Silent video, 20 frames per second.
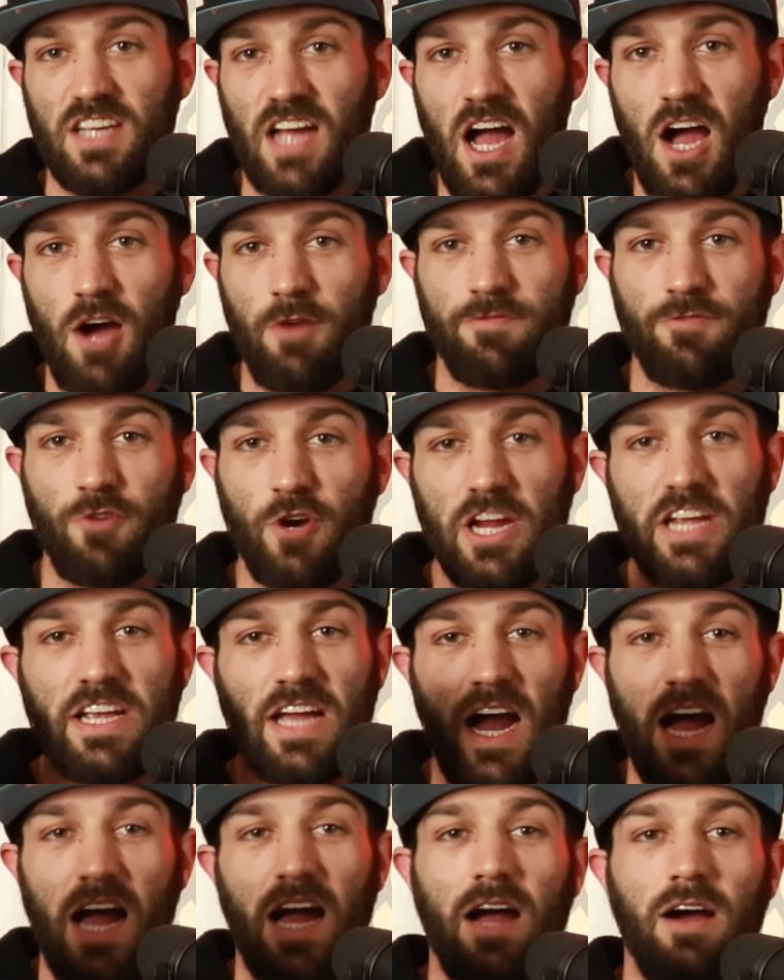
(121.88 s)
Kyle, free
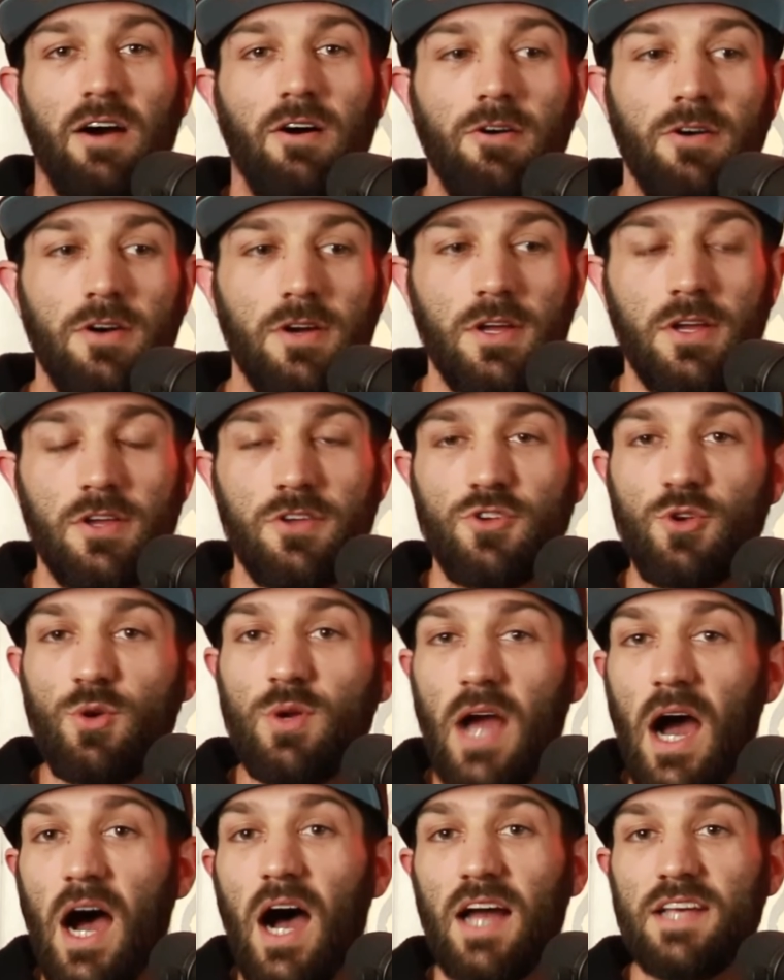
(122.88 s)
Kyle. You
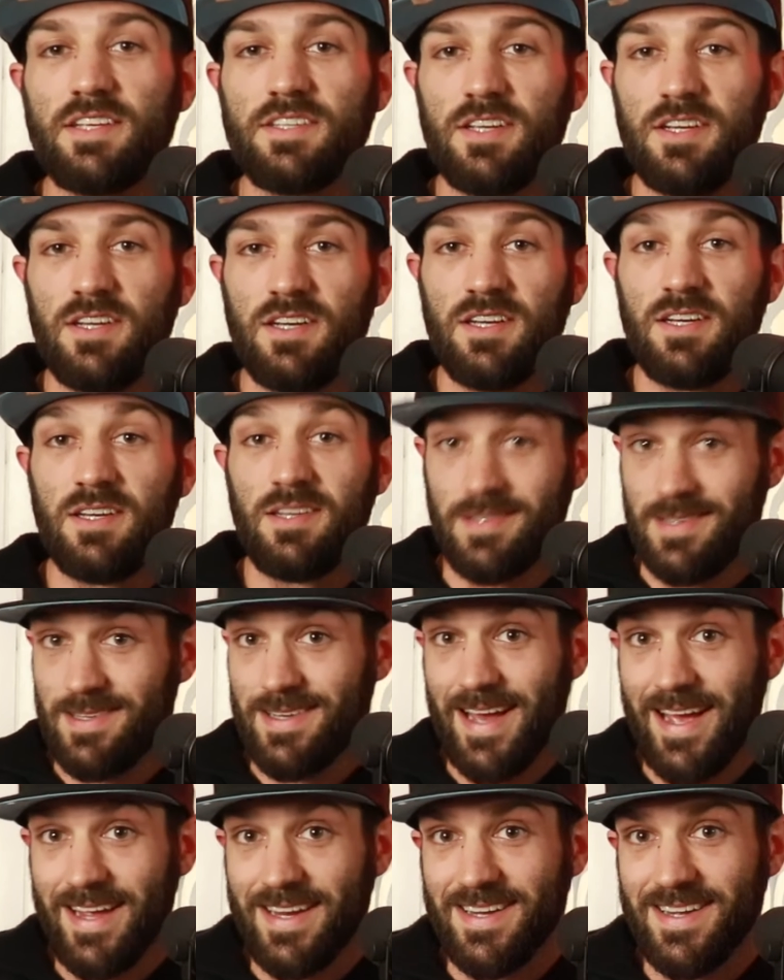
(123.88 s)
guys,
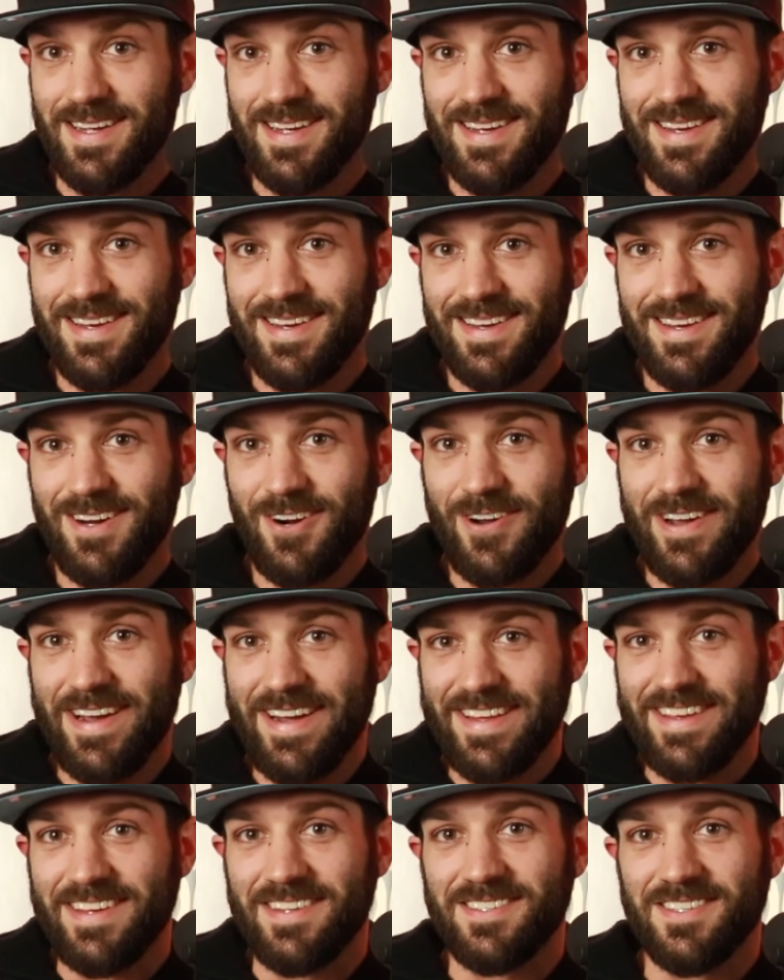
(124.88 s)
hey, are
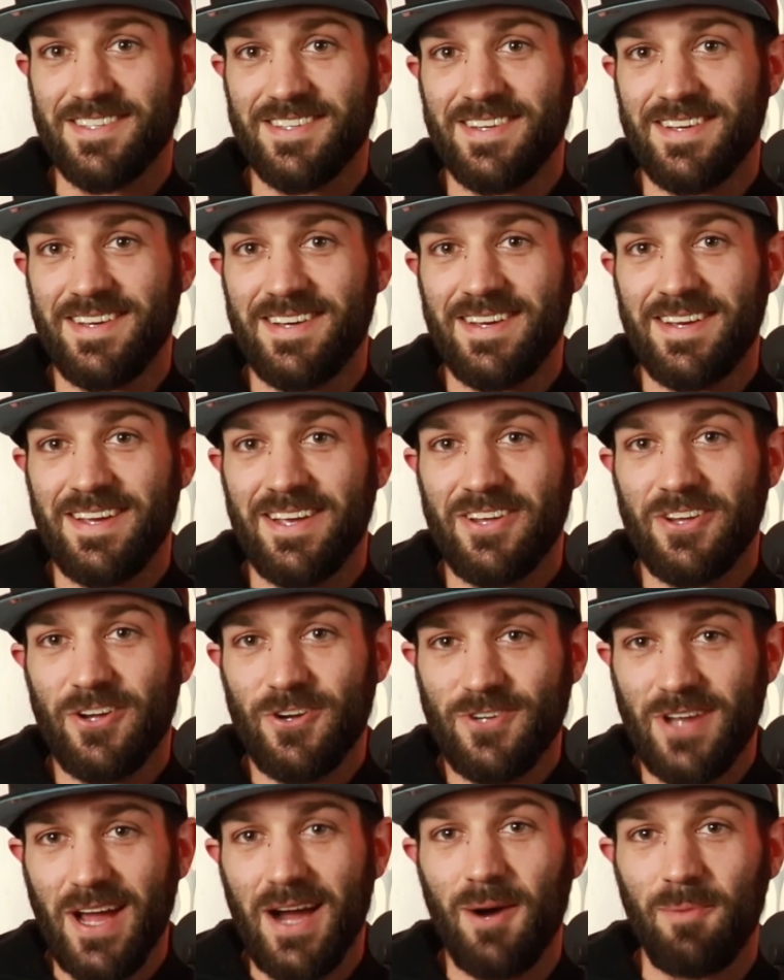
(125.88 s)
idiots. You're
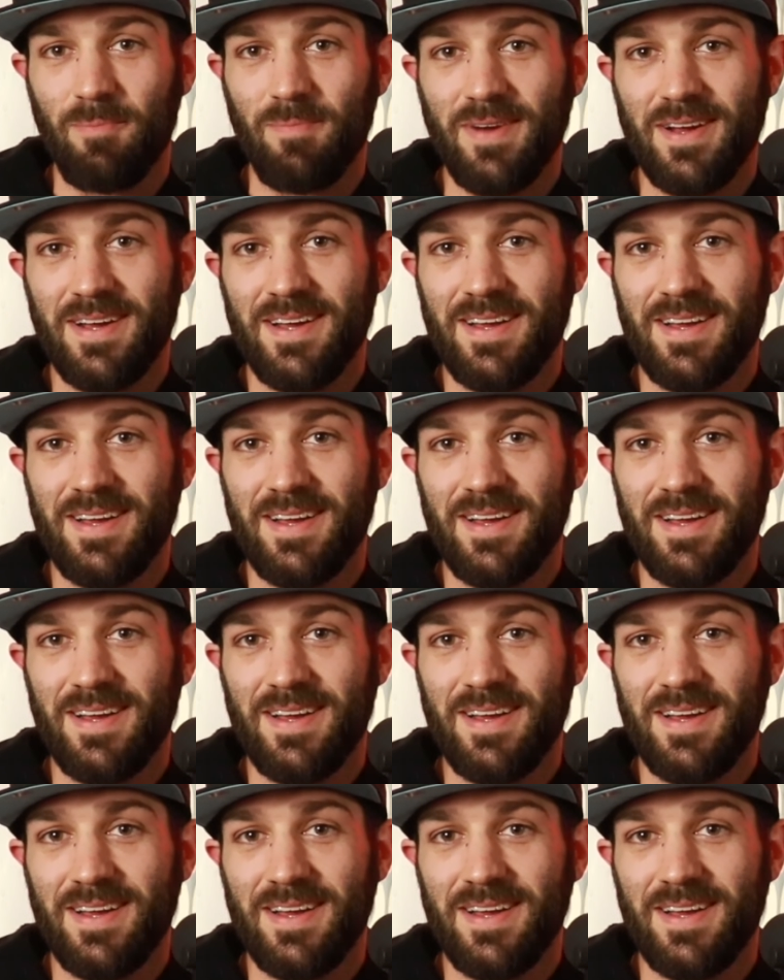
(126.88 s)
dumb.